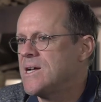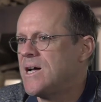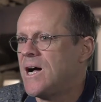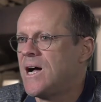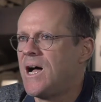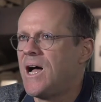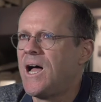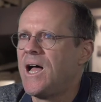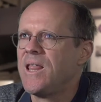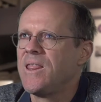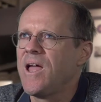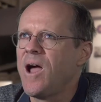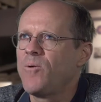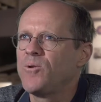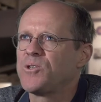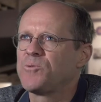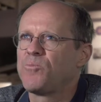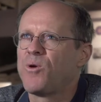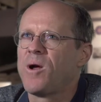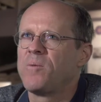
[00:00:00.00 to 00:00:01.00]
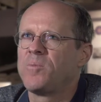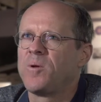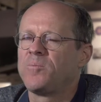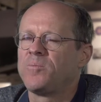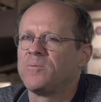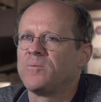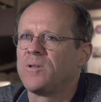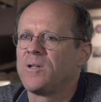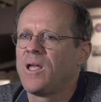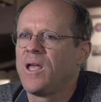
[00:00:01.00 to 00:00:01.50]
That was
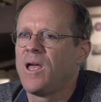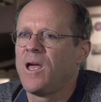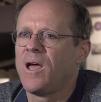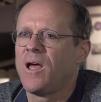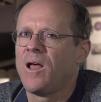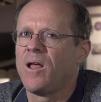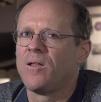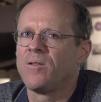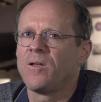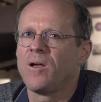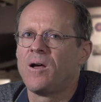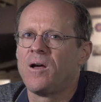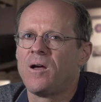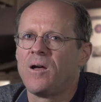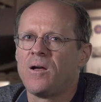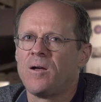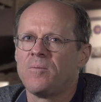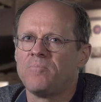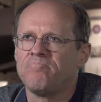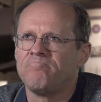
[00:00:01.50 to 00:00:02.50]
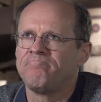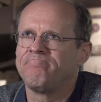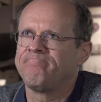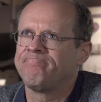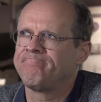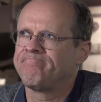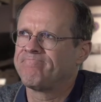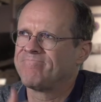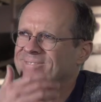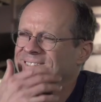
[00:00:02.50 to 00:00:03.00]
probably, yeah,
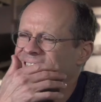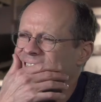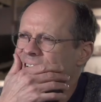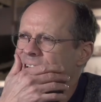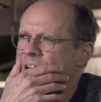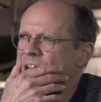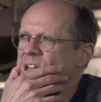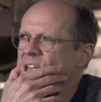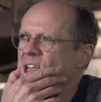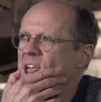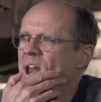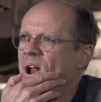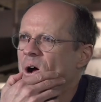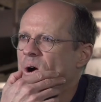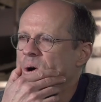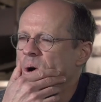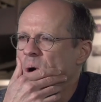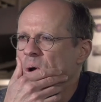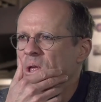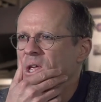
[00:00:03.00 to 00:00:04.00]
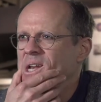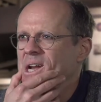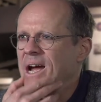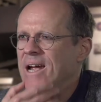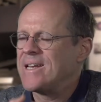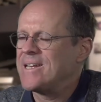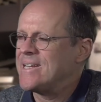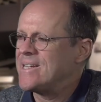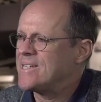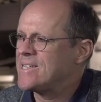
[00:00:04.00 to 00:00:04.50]
you know, early
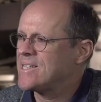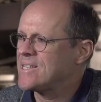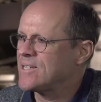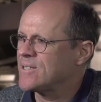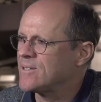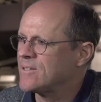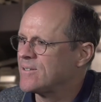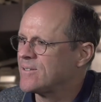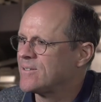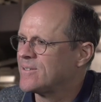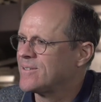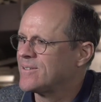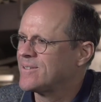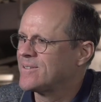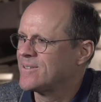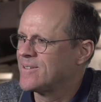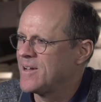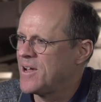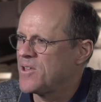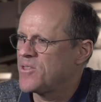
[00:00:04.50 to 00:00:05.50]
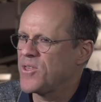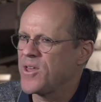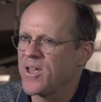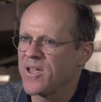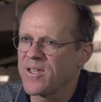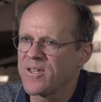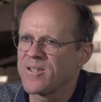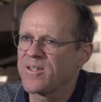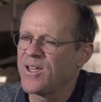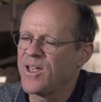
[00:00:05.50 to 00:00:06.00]
90s, I
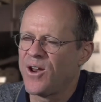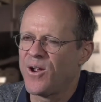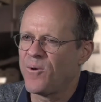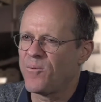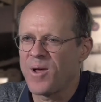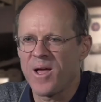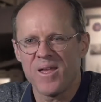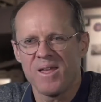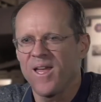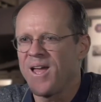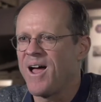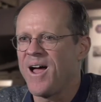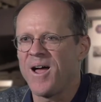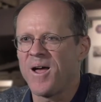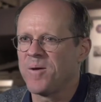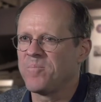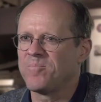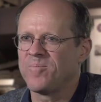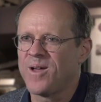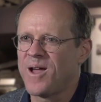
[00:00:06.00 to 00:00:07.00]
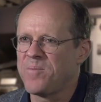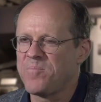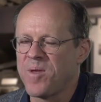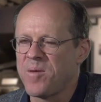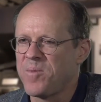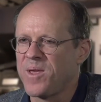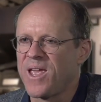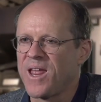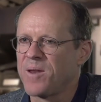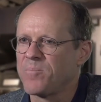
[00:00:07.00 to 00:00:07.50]
think. You know, I may
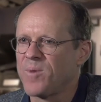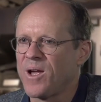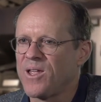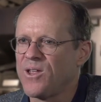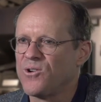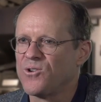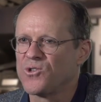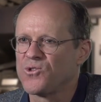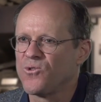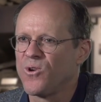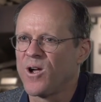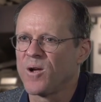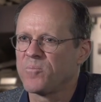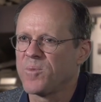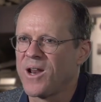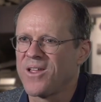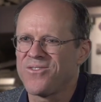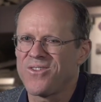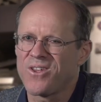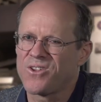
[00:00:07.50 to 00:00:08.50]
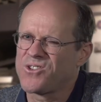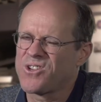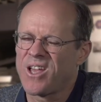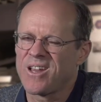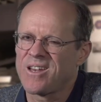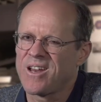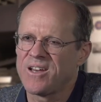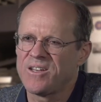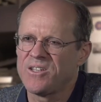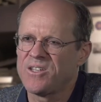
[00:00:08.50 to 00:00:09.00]
be getting my years wrong, but I think it's
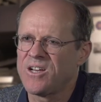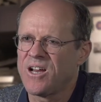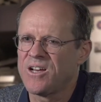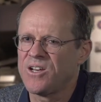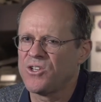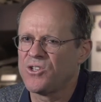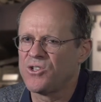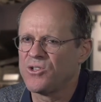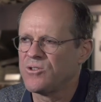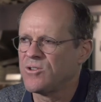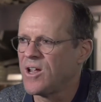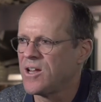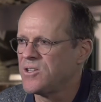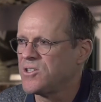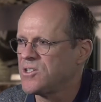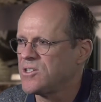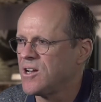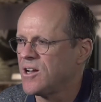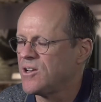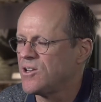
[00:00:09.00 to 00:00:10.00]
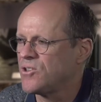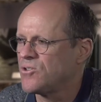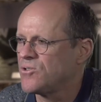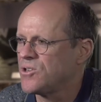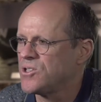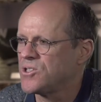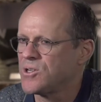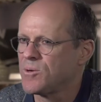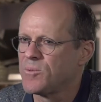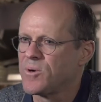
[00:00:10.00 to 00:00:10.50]
like 1992,
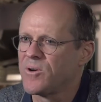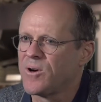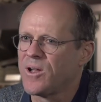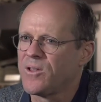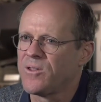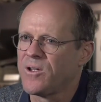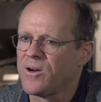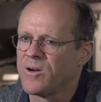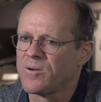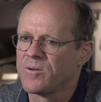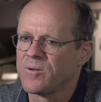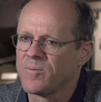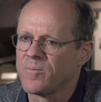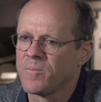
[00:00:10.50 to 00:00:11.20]
1993, somewhere around there.